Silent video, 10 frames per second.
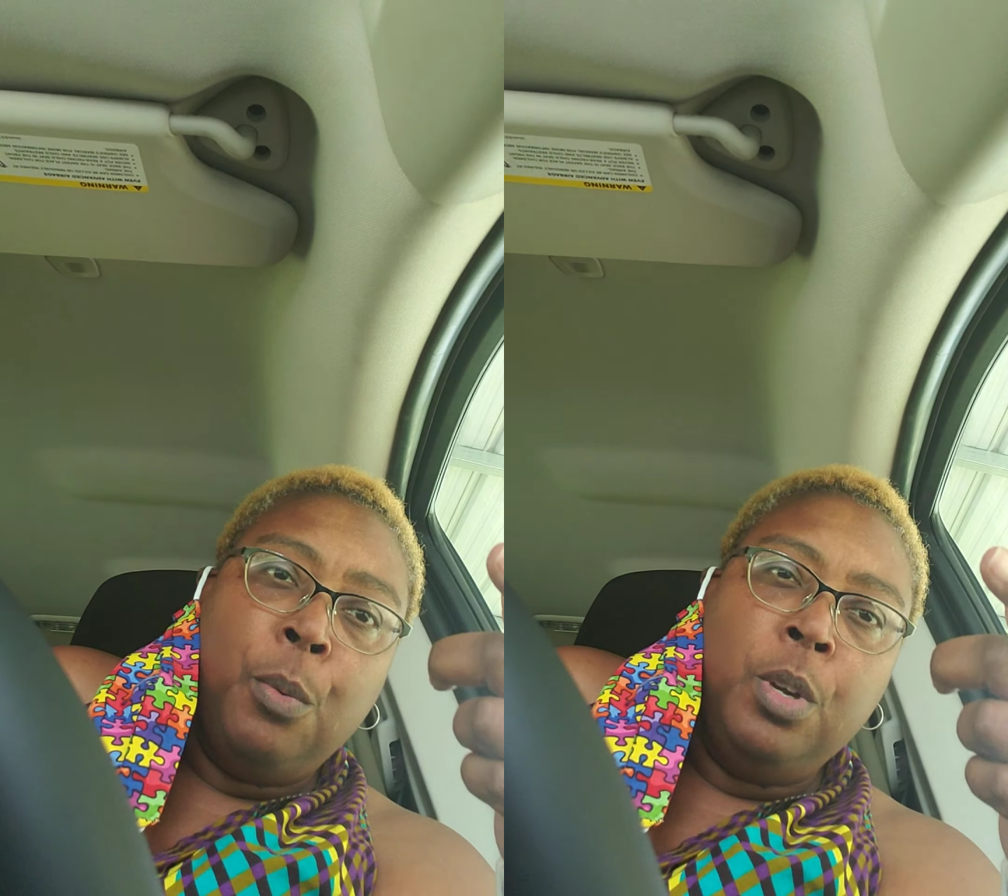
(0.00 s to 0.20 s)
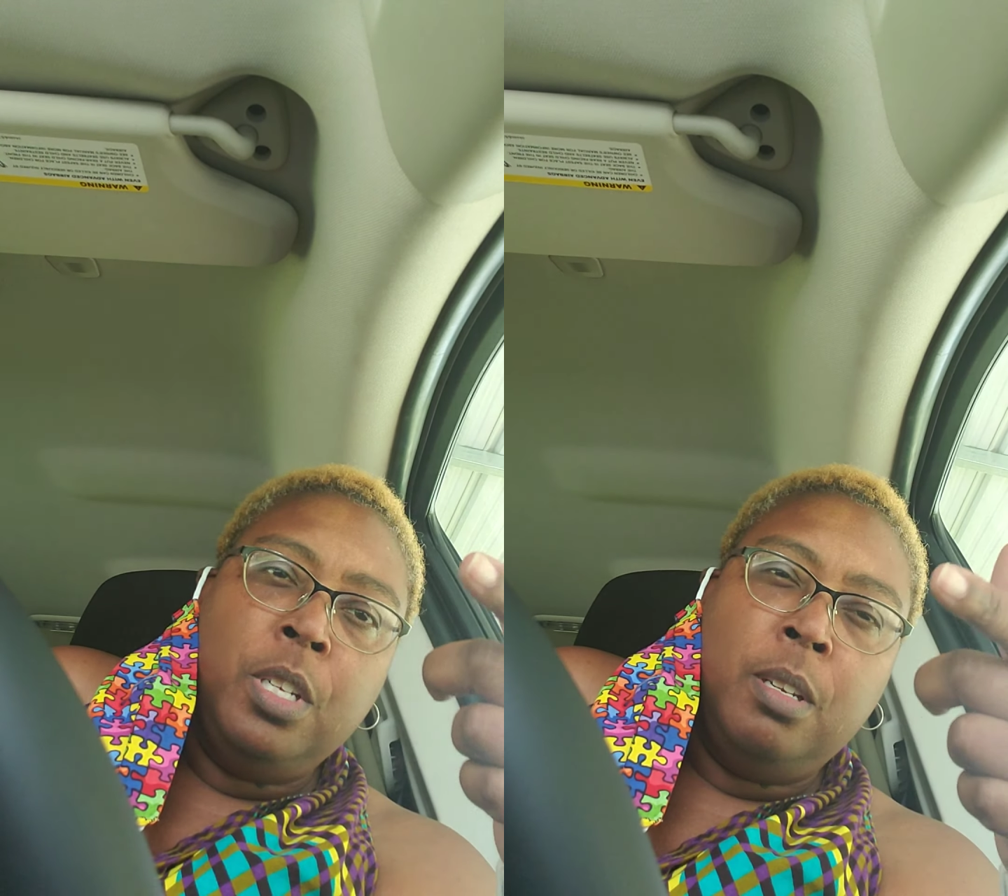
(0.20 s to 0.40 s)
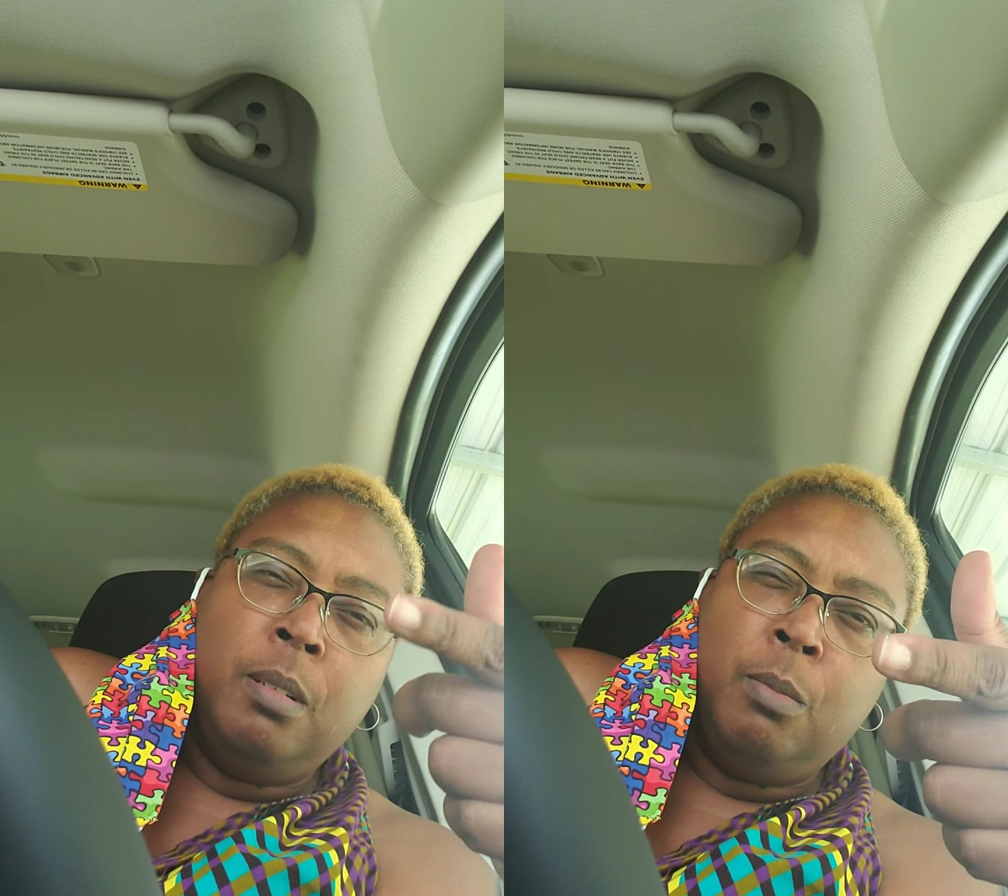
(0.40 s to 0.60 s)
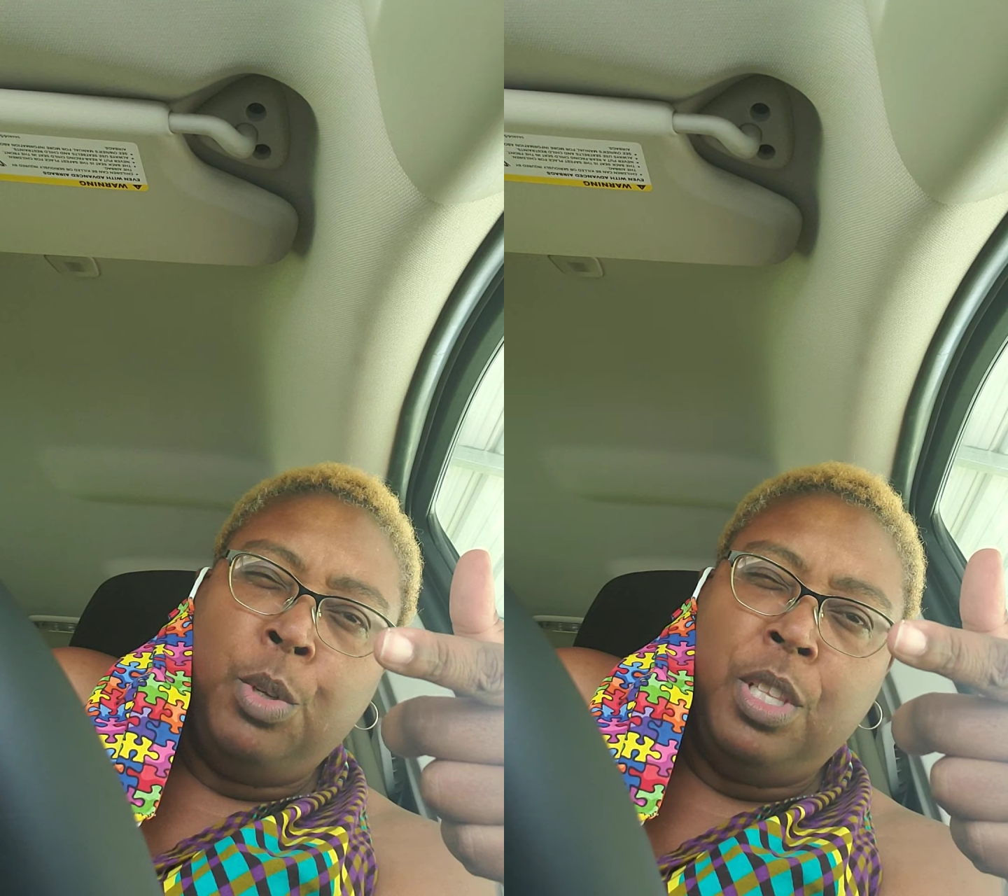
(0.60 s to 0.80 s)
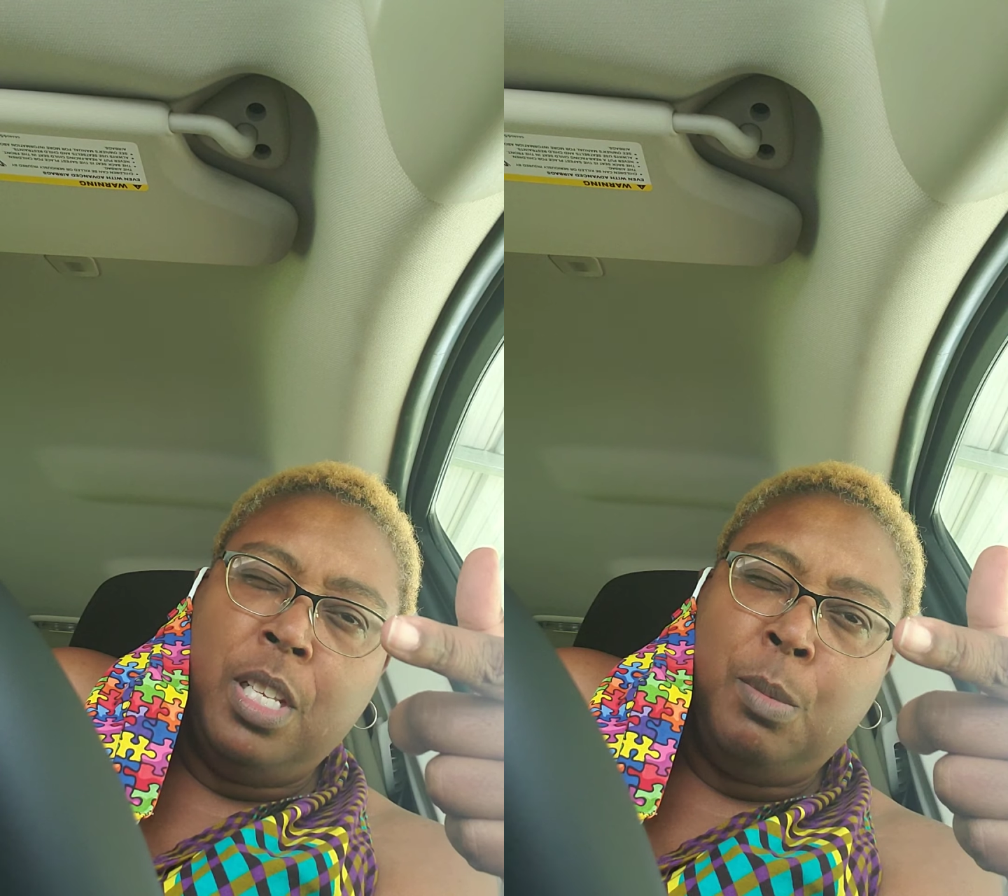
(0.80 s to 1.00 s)

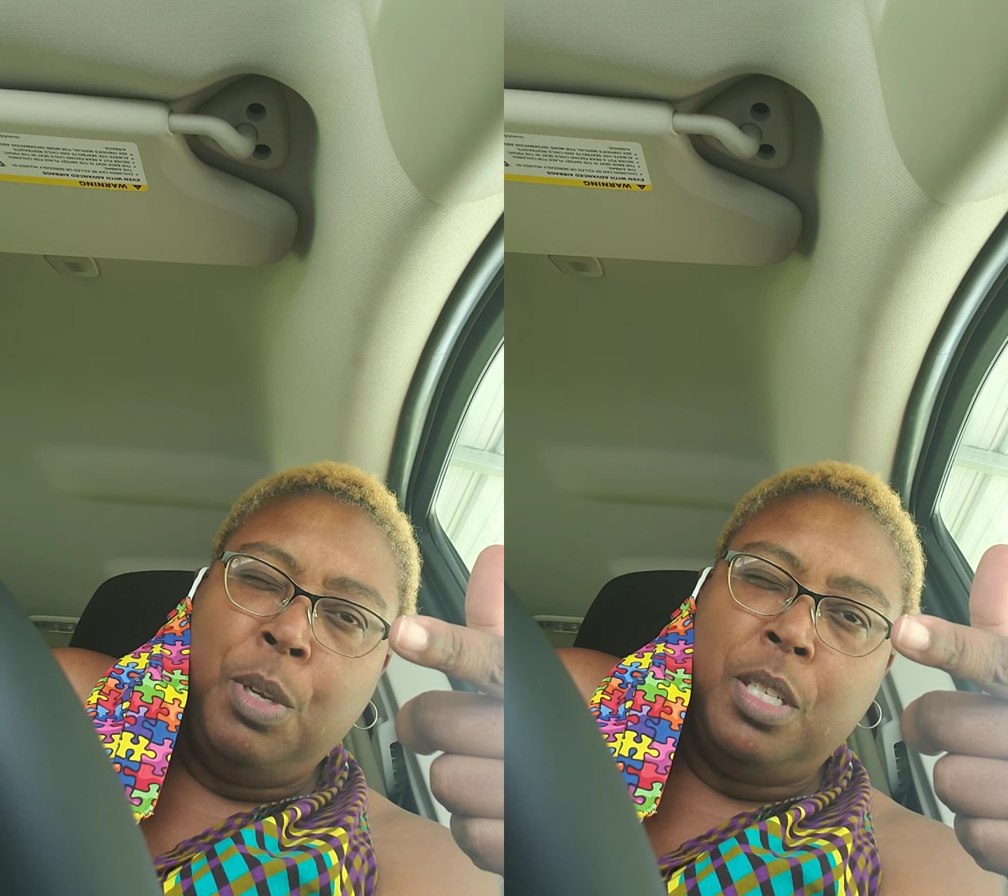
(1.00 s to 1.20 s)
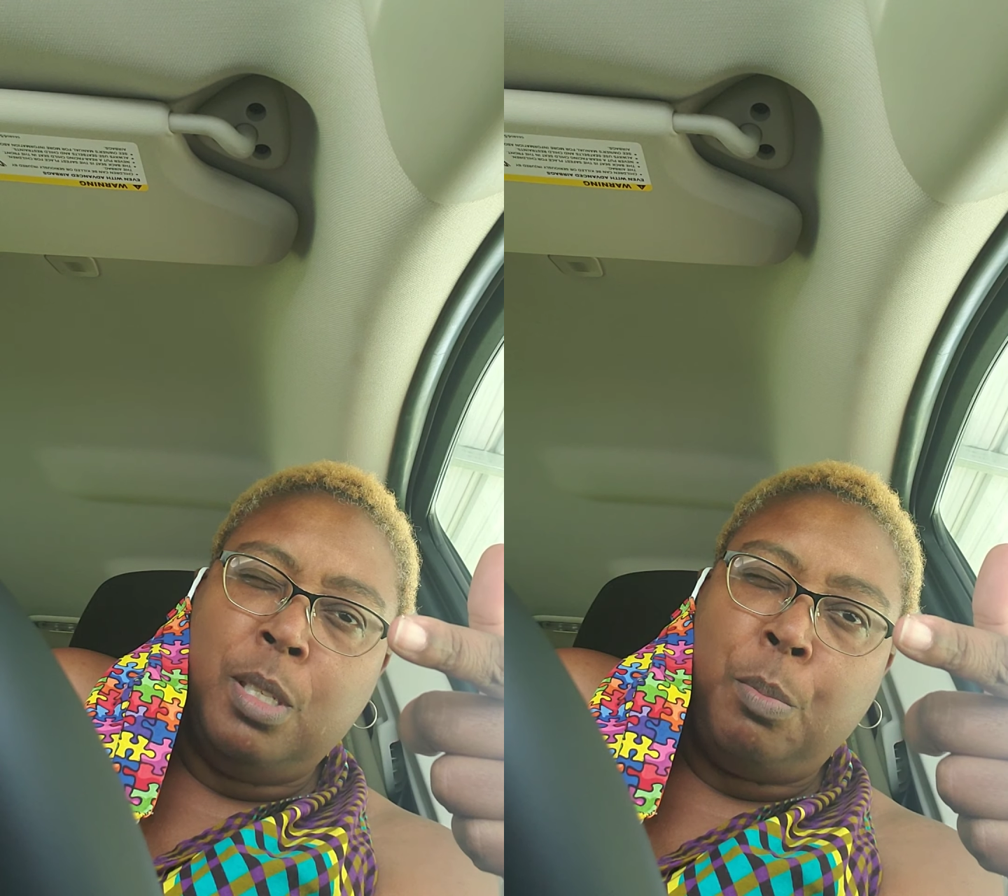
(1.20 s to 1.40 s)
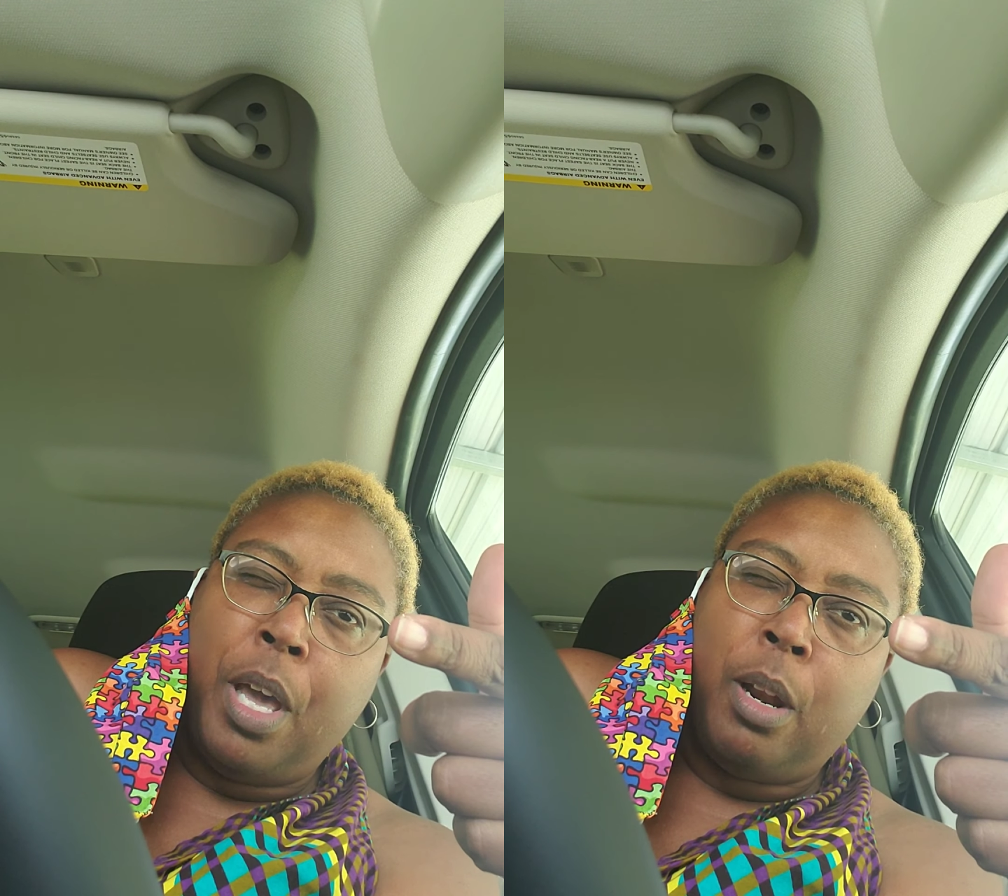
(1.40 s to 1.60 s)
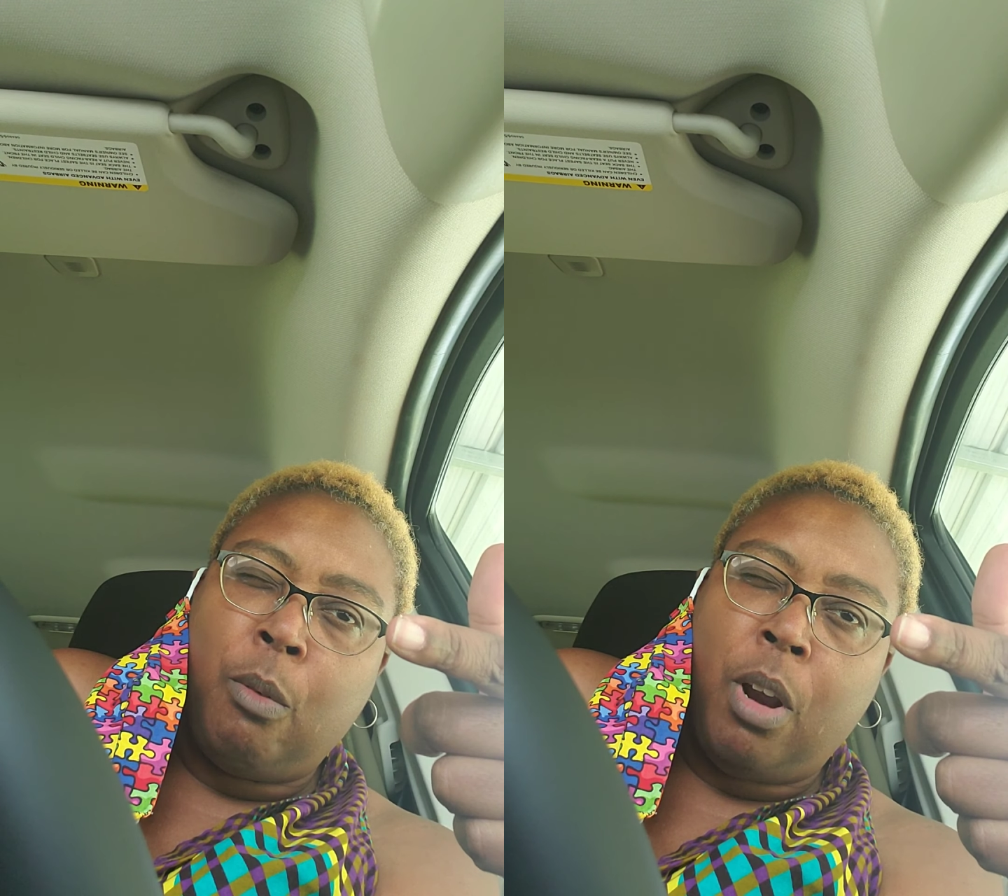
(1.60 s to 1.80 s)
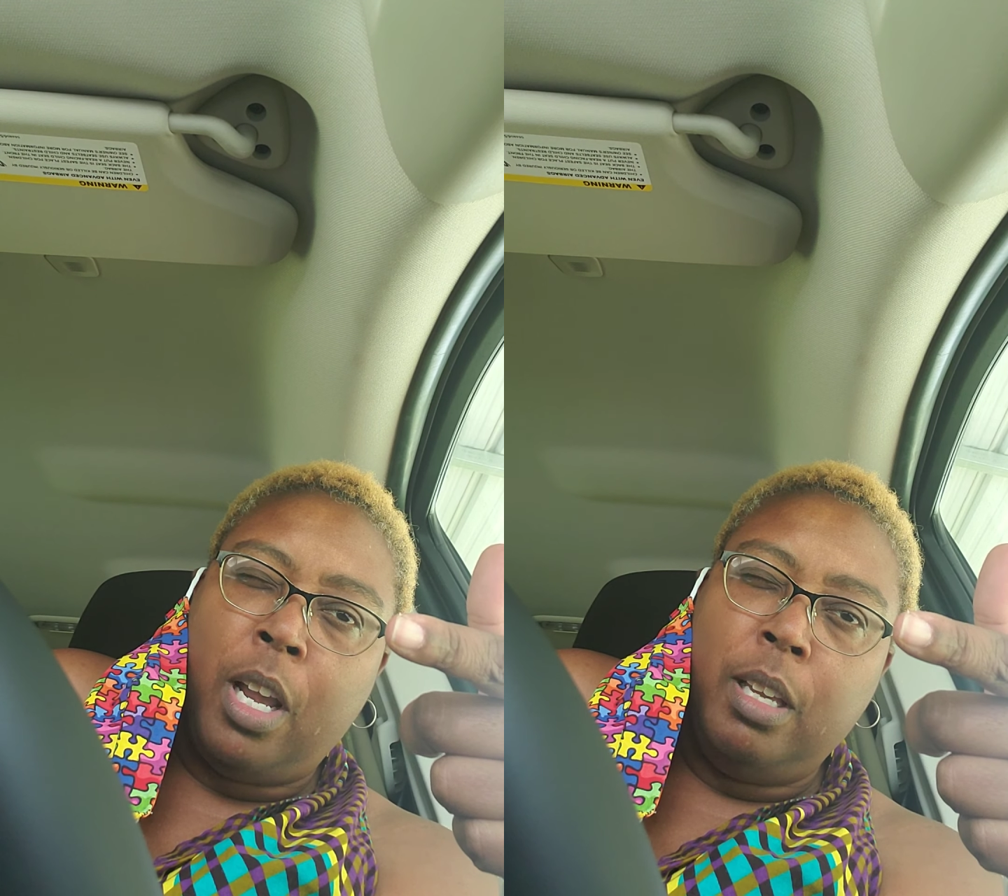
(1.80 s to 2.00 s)
with this beach is better,
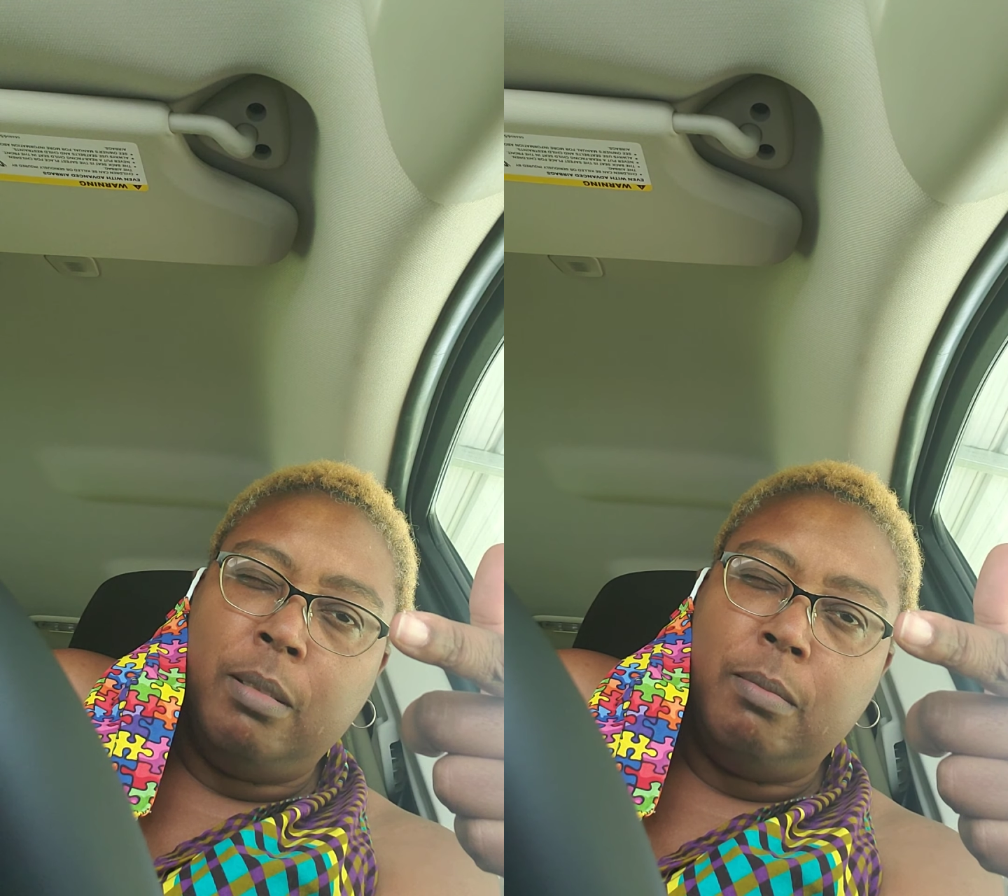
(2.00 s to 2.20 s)
right?